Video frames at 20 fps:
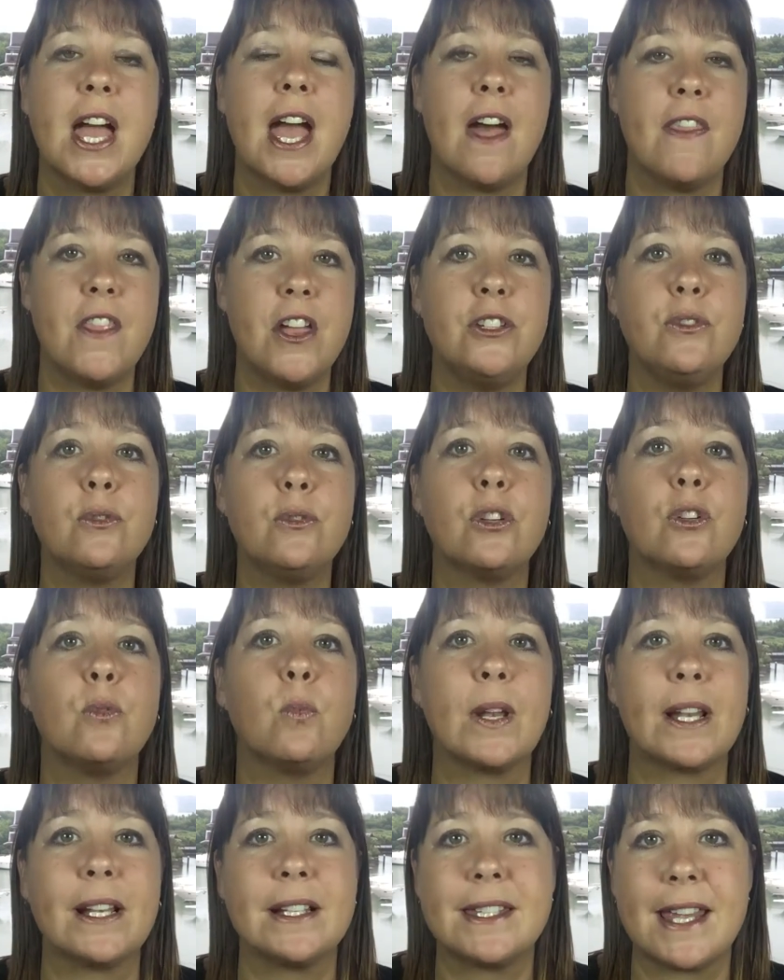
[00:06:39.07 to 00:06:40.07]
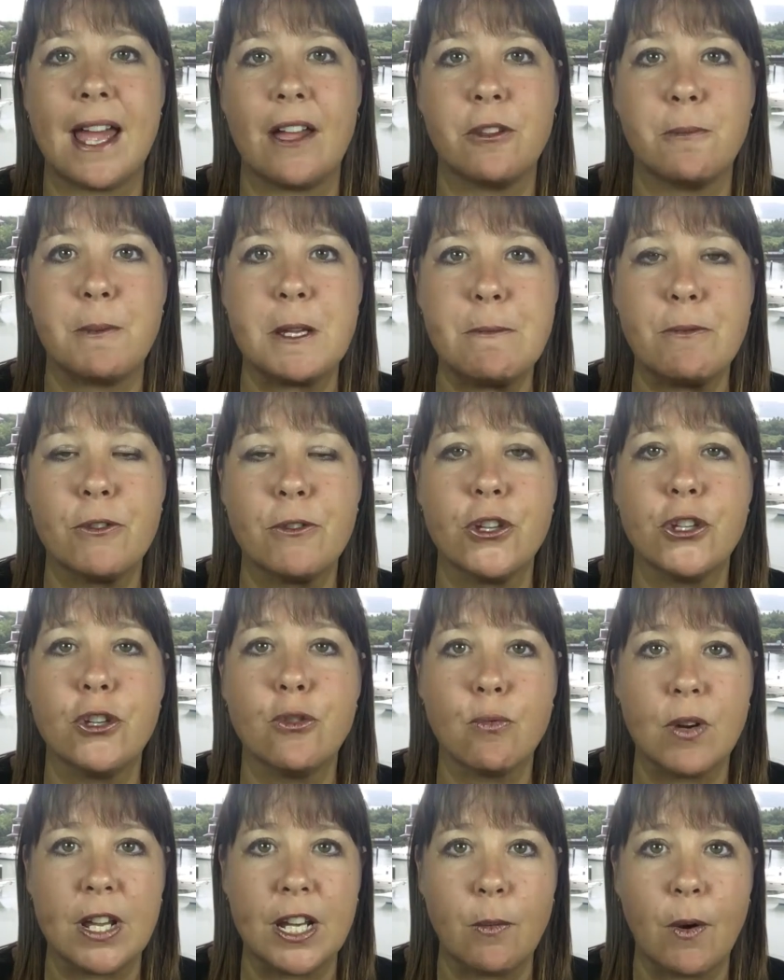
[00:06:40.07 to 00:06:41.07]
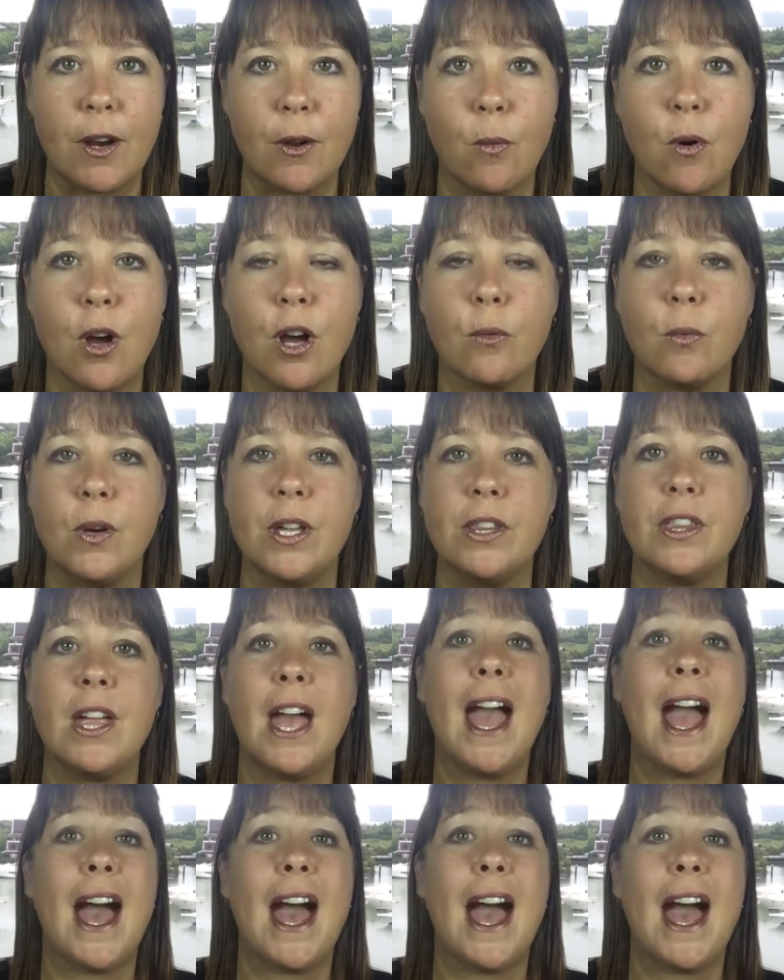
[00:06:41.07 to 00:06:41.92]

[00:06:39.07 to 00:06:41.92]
And then you can whittle down the people that you really want to work with.